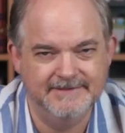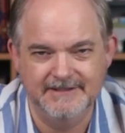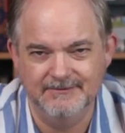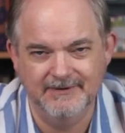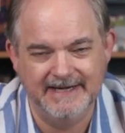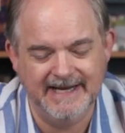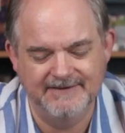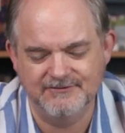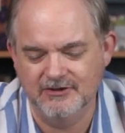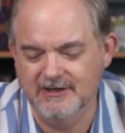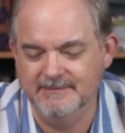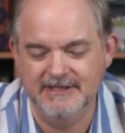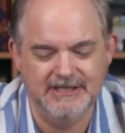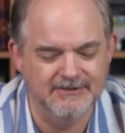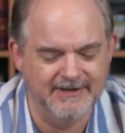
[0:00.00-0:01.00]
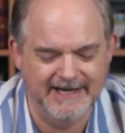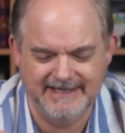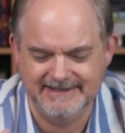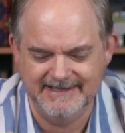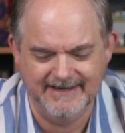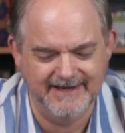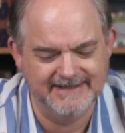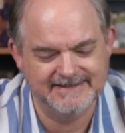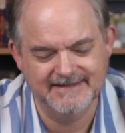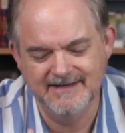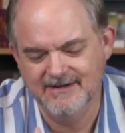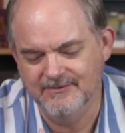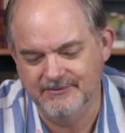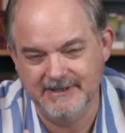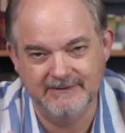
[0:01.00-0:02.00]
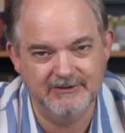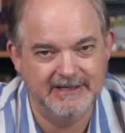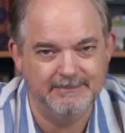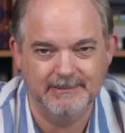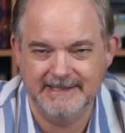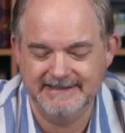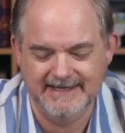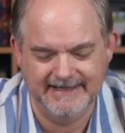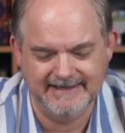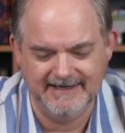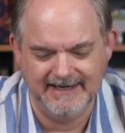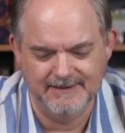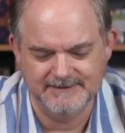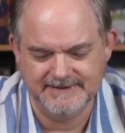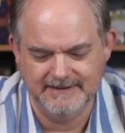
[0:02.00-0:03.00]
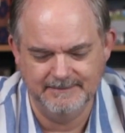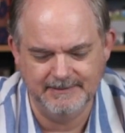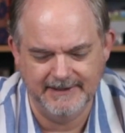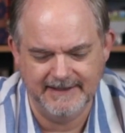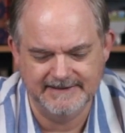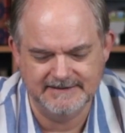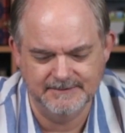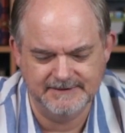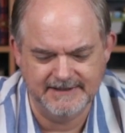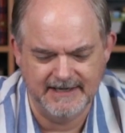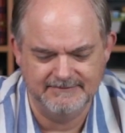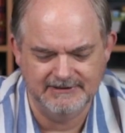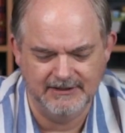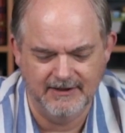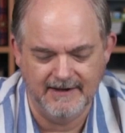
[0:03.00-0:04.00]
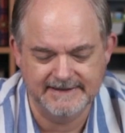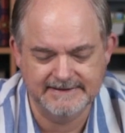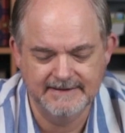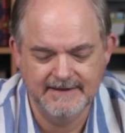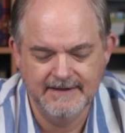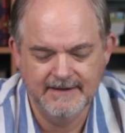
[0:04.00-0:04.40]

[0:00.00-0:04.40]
sitting right after him. He knew I had the ace. Whenever he played that king, I was going to play it, so it was kind of a loss.